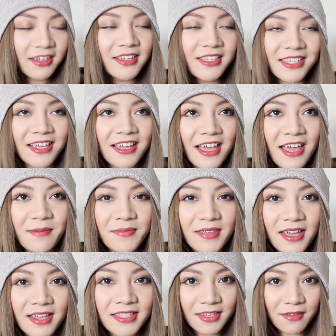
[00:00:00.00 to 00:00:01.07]
So
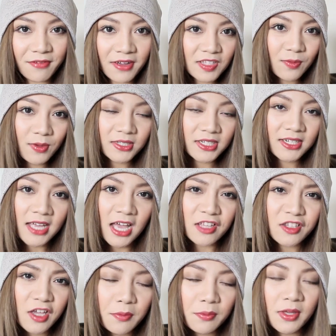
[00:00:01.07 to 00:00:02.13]
so thanks for watching
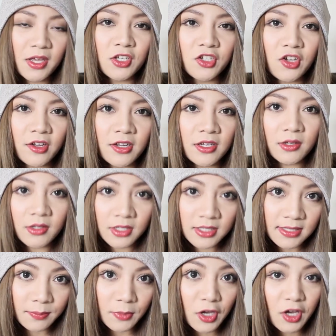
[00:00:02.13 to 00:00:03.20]
guys, hope you're enjoying the
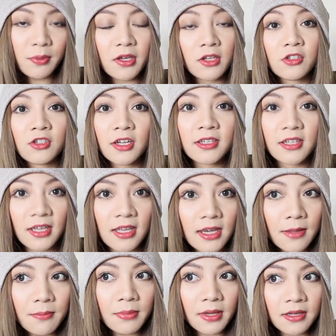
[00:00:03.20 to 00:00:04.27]
summer, hope you're enjoying the
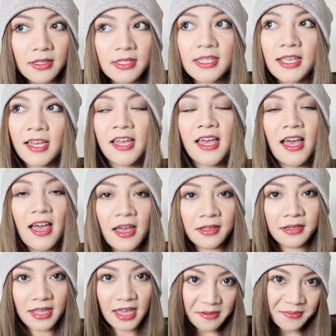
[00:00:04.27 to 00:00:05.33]
Olympics,
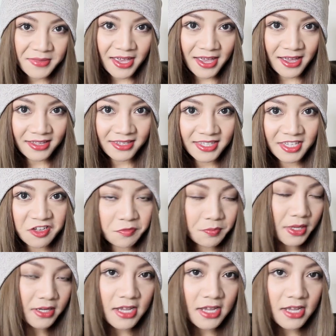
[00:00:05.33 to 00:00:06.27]
and I'll see you in my